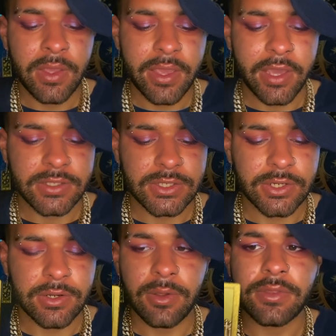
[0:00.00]

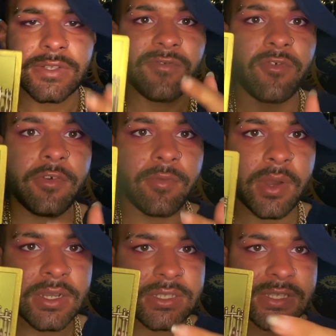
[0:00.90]
Cancer, this Four of
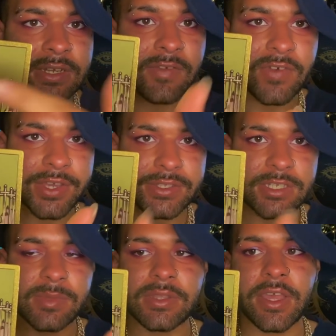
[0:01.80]
Wands signifies
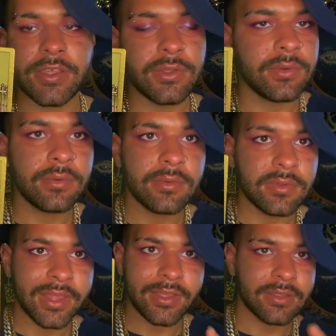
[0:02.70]
to me that you,
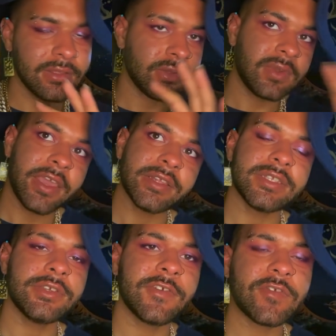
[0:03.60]
like, you can't
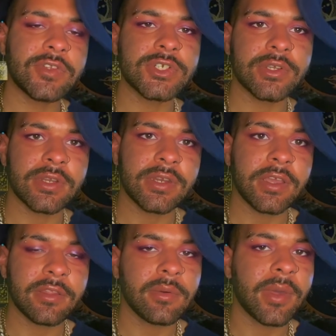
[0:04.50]
see your future in any
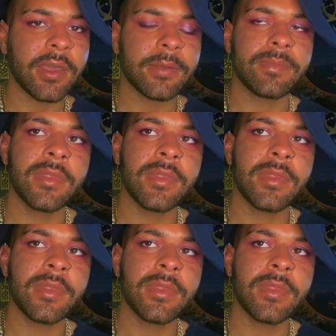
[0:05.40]
other way.